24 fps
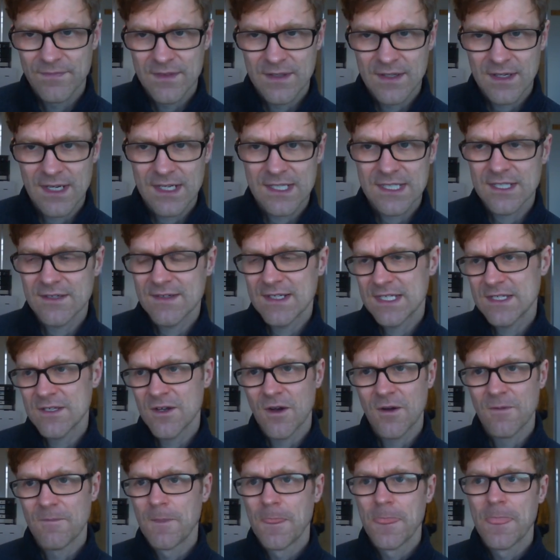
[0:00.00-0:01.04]
Right? So it's
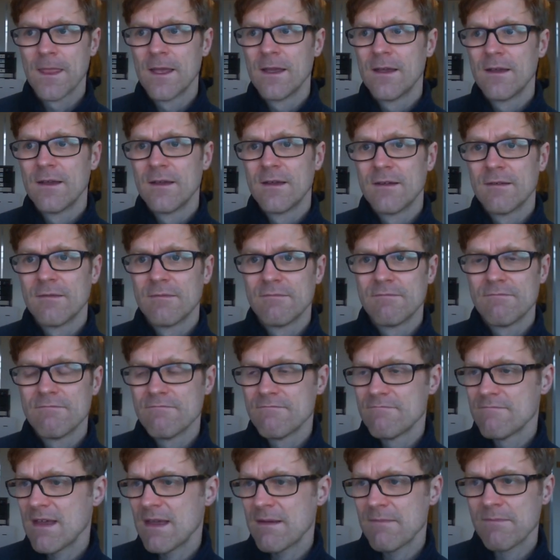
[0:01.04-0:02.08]
not
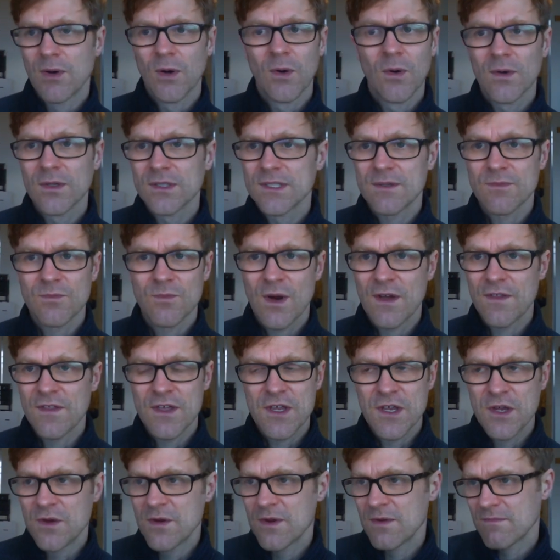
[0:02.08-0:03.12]
important whether
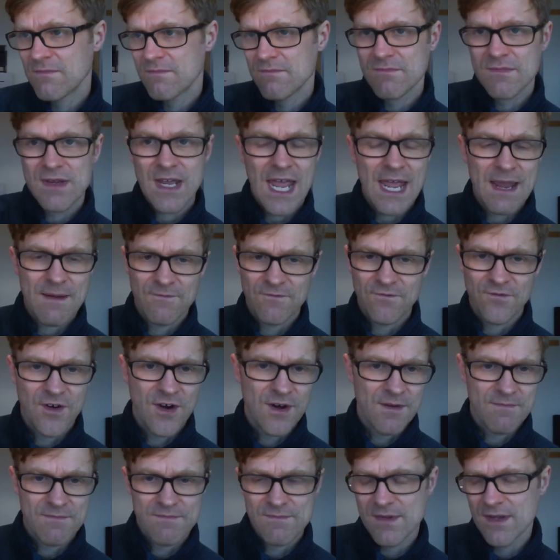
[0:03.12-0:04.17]
you came
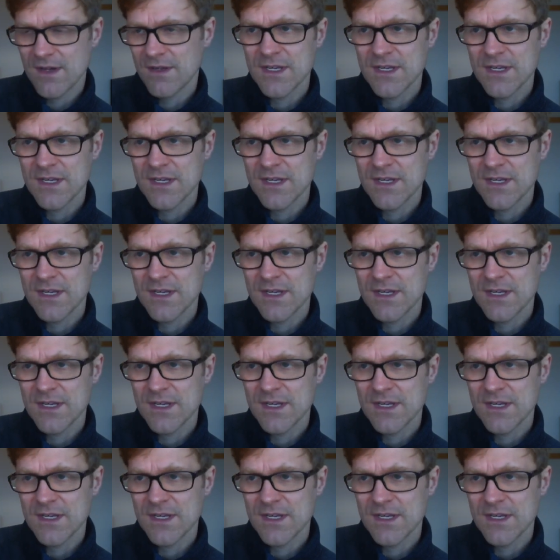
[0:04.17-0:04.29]
from,